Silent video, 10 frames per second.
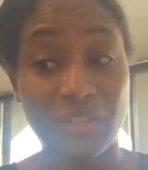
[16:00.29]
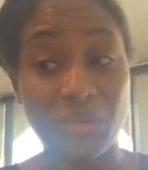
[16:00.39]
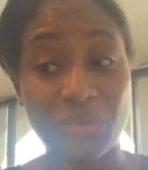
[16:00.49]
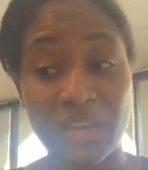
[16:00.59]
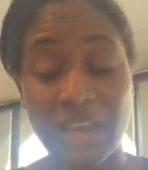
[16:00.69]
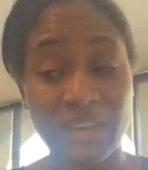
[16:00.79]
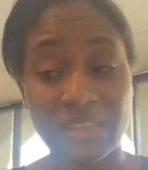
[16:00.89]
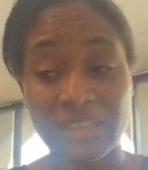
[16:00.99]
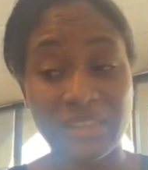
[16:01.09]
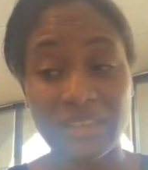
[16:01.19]
too. She had a
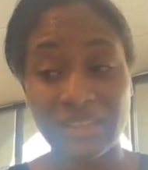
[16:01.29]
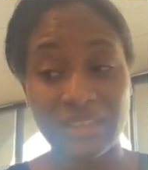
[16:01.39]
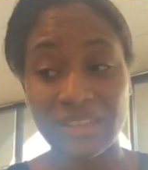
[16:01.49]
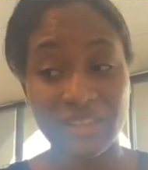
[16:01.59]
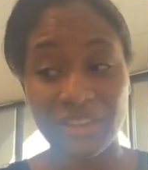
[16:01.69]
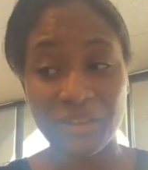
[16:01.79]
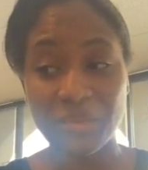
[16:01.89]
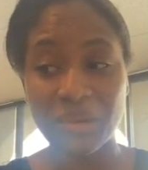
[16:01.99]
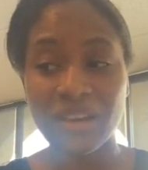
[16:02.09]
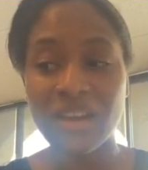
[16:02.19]
sick sense of
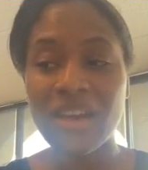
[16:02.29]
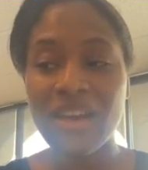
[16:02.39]
humor.